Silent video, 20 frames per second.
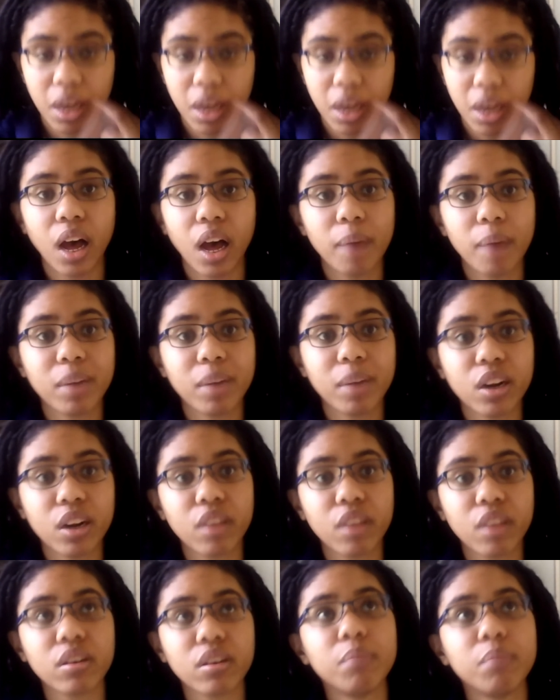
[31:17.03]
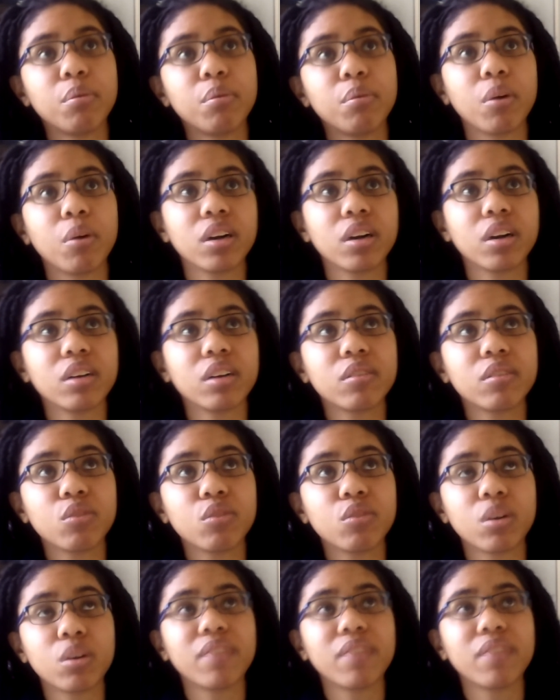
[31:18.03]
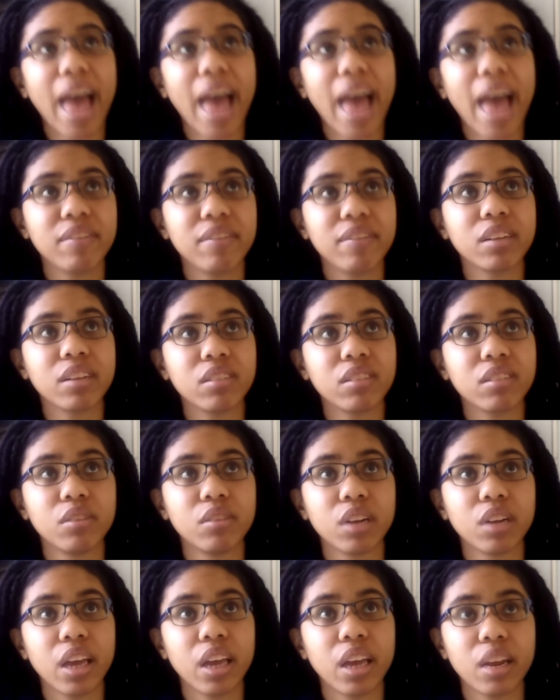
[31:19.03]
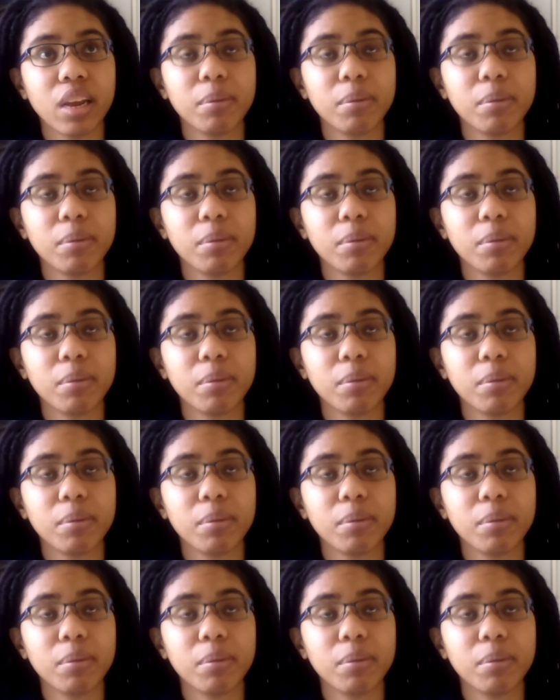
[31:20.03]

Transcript: Another important sort of advocacy related,